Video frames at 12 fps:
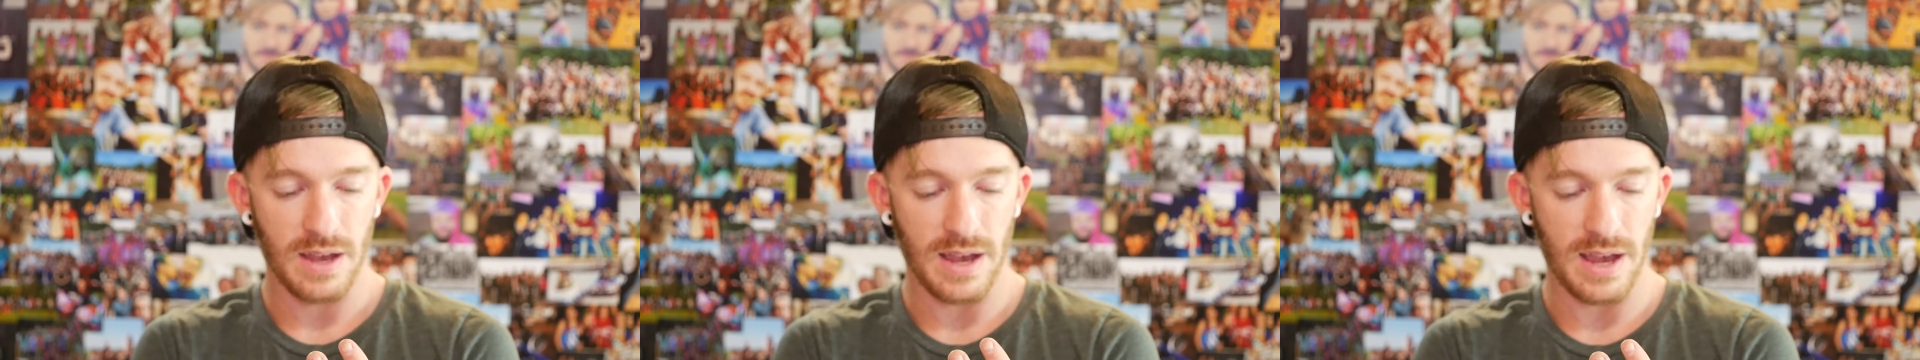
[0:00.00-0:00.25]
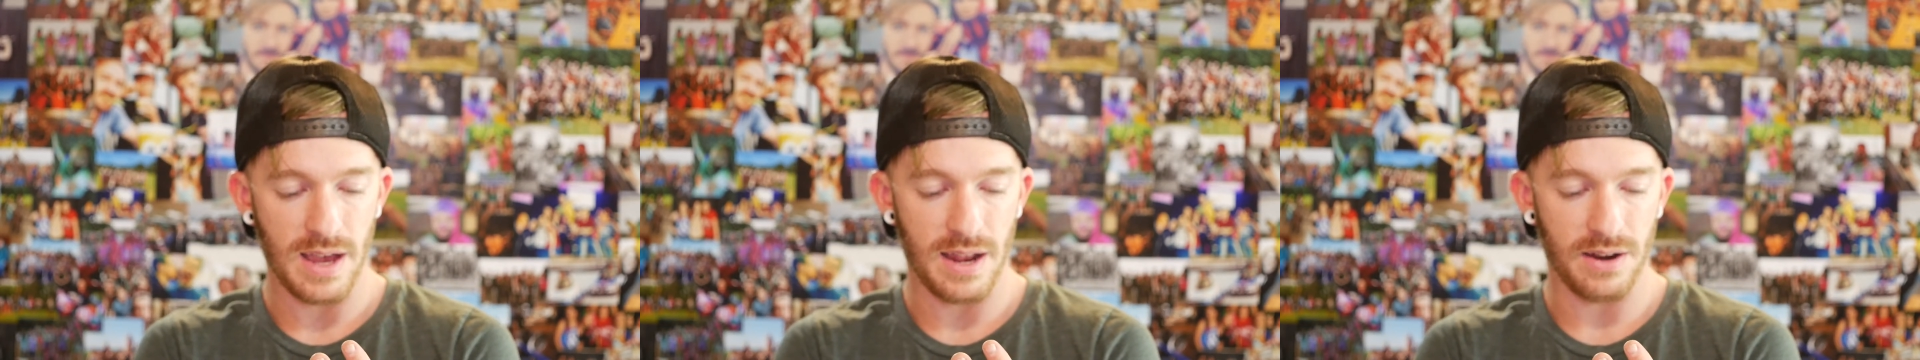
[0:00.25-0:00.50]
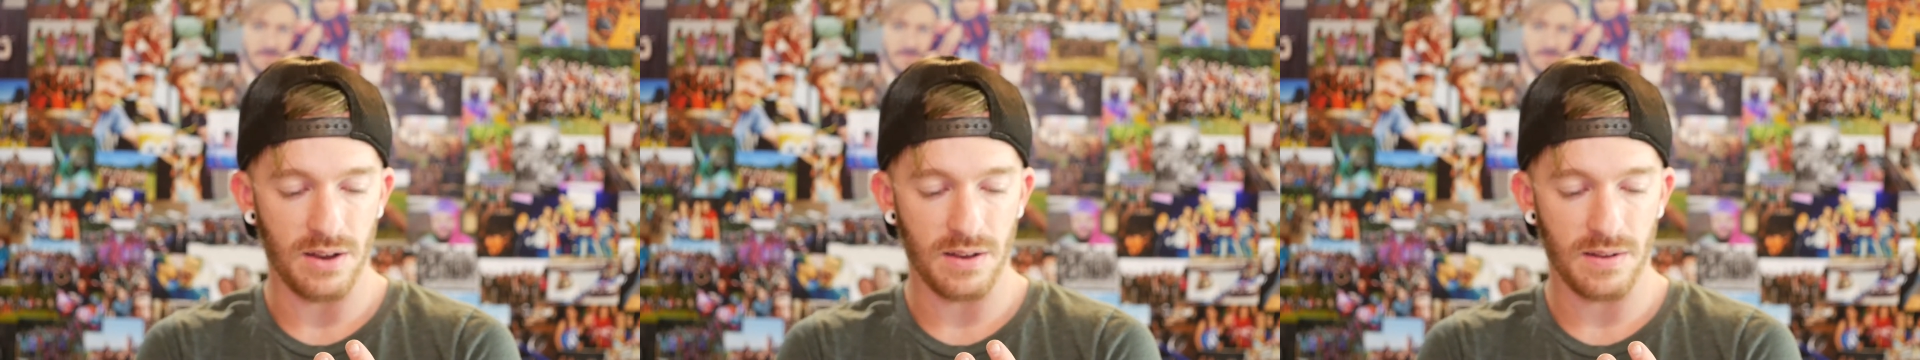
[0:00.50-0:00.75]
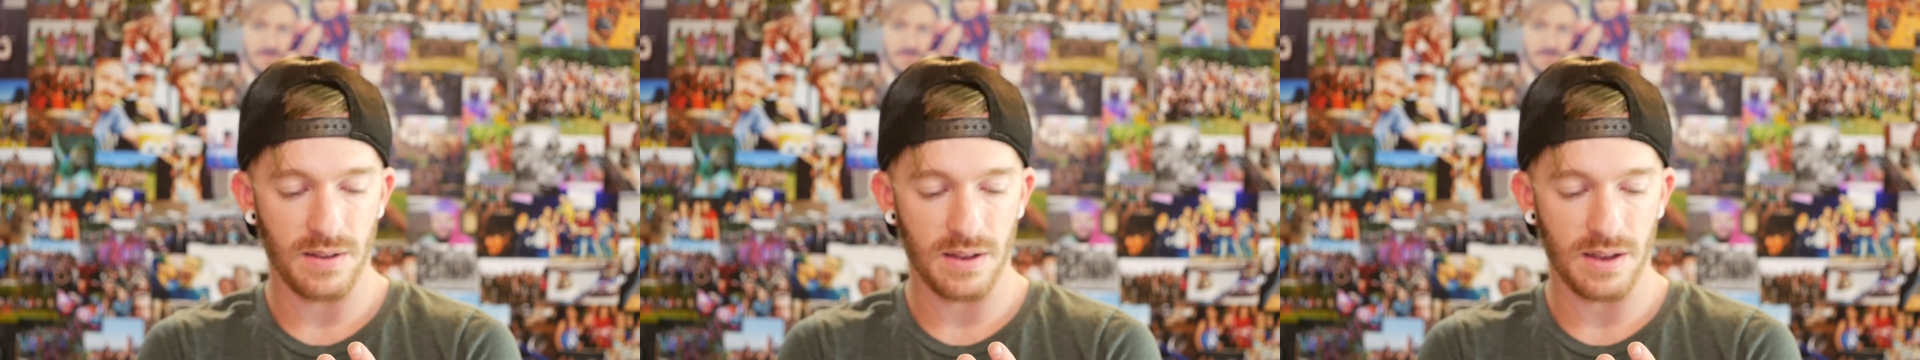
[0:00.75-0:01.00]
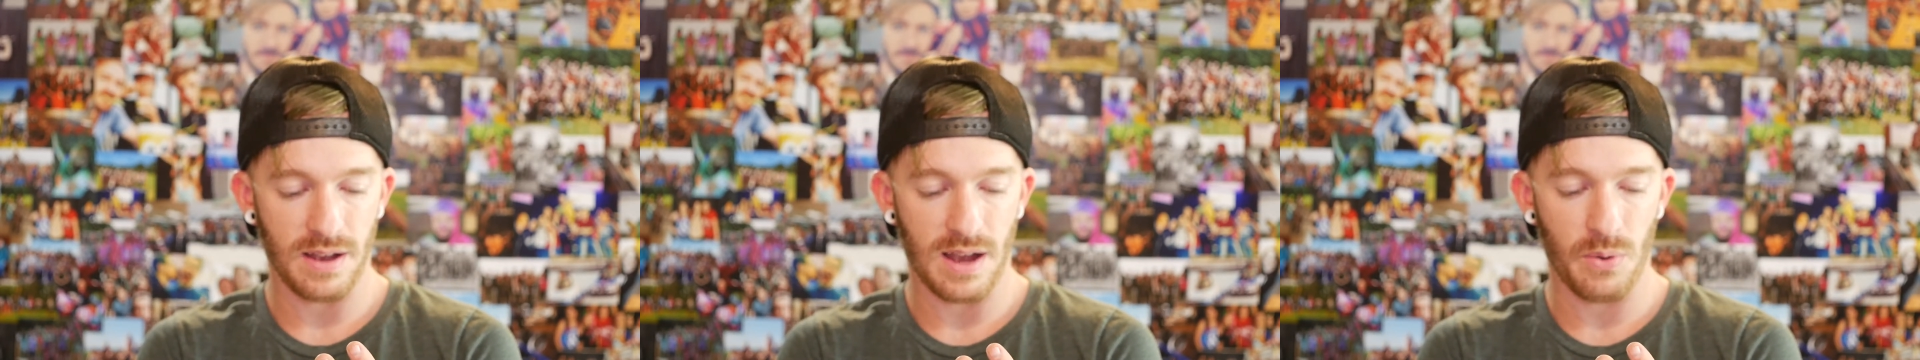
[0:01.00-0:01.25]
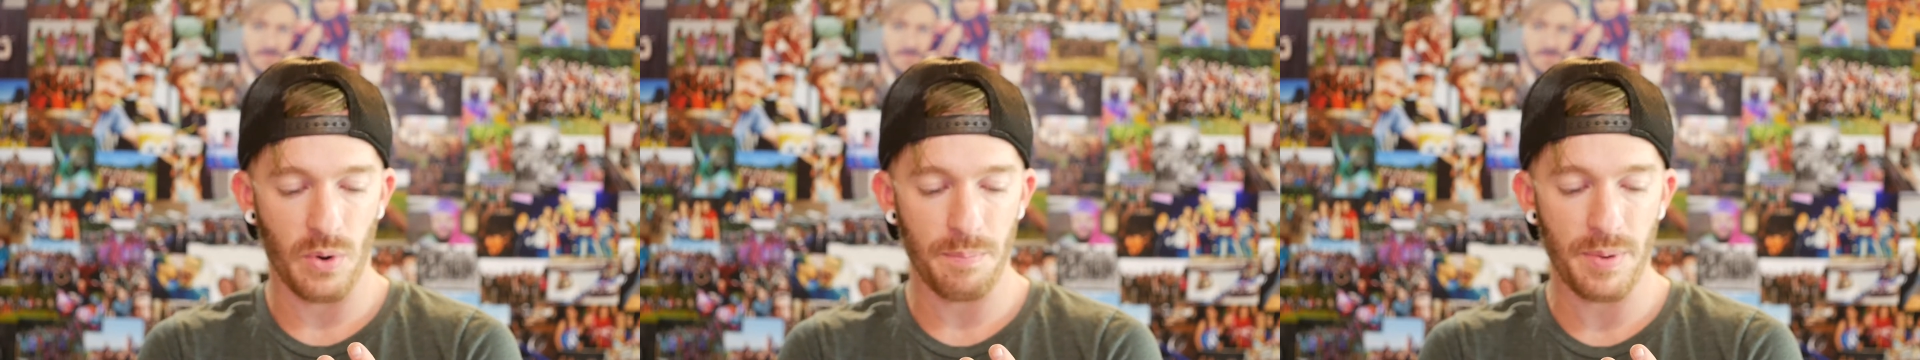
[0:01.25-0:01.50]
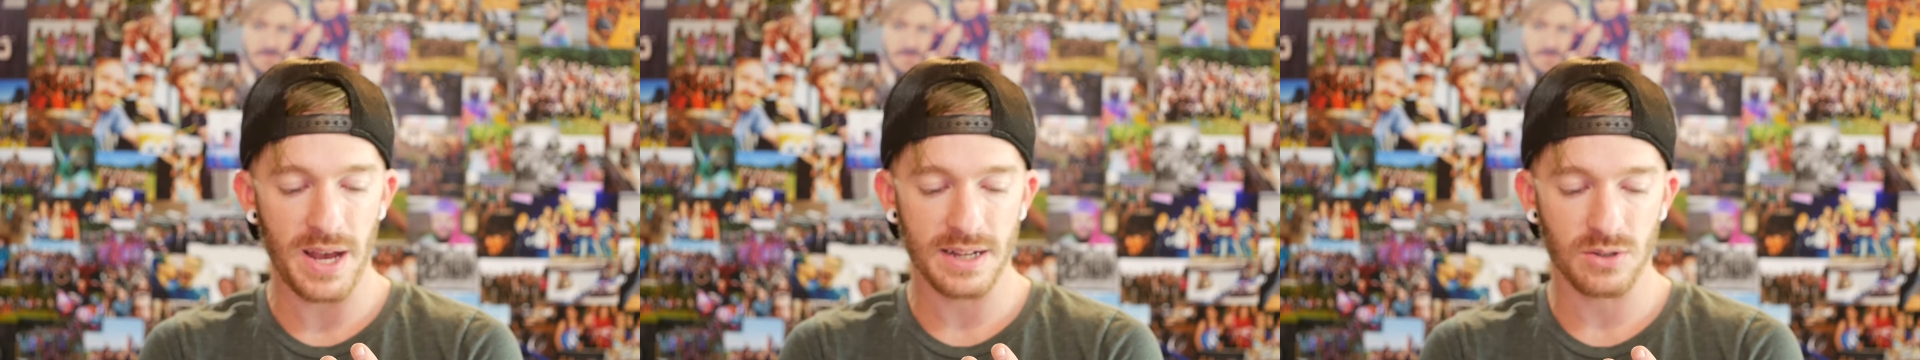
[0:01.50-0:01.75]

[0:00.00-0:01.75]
and I went back